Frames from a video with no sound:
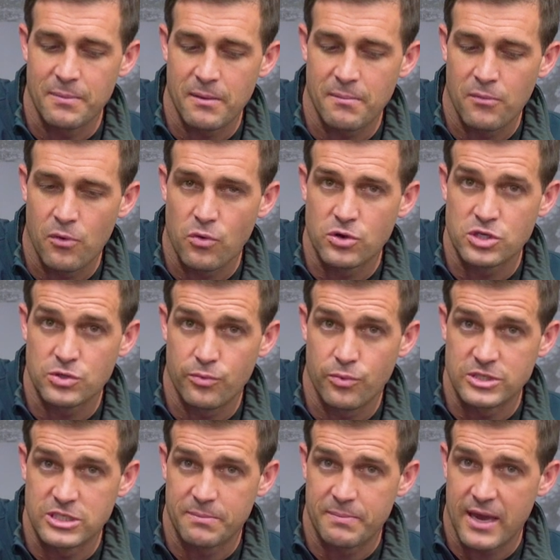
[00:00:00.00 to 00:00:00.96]
bit more
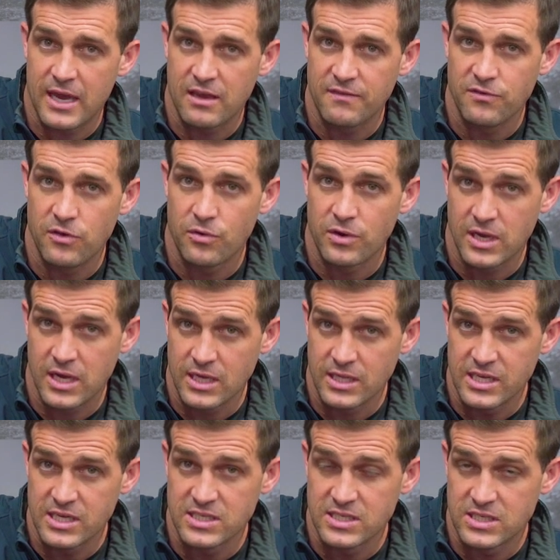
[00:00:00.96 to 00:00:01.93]
towards the back of your
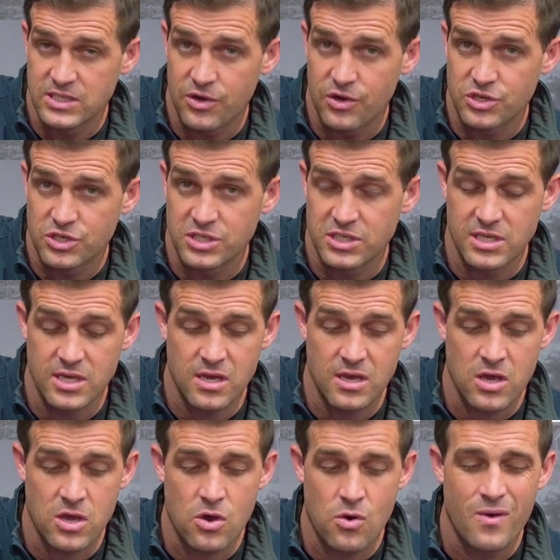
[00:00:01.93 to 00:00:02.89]
Achilles insertion to your
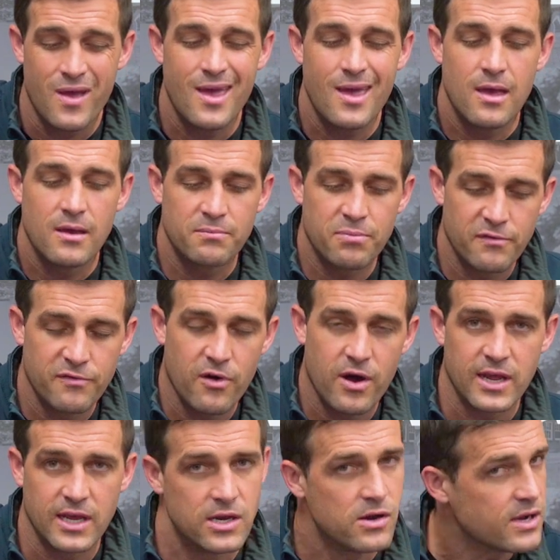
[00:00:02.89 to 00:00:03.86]
heel,
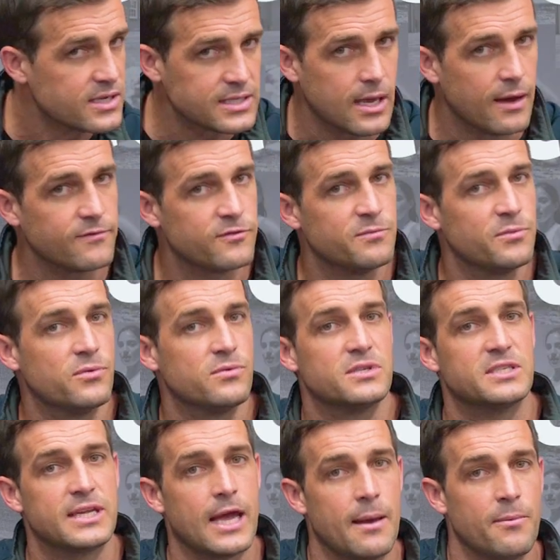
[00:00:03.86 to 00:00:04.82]
providing a nice, comfortable,
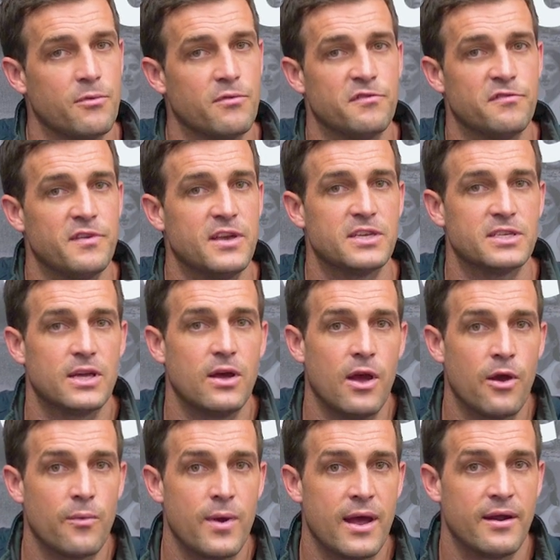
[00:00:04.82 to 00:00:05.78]
stable fit
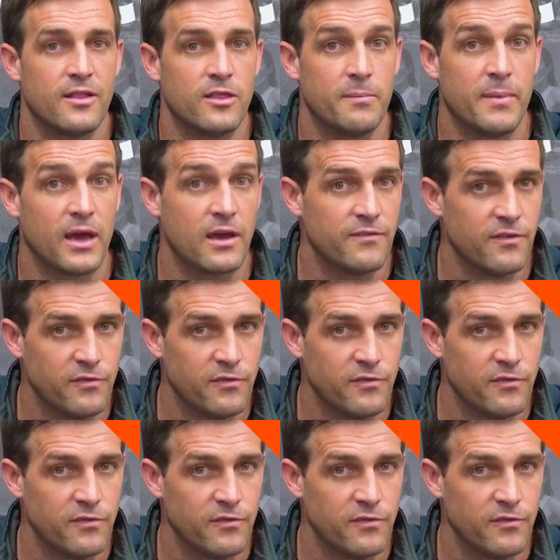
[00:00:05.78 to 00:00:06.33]
around the back of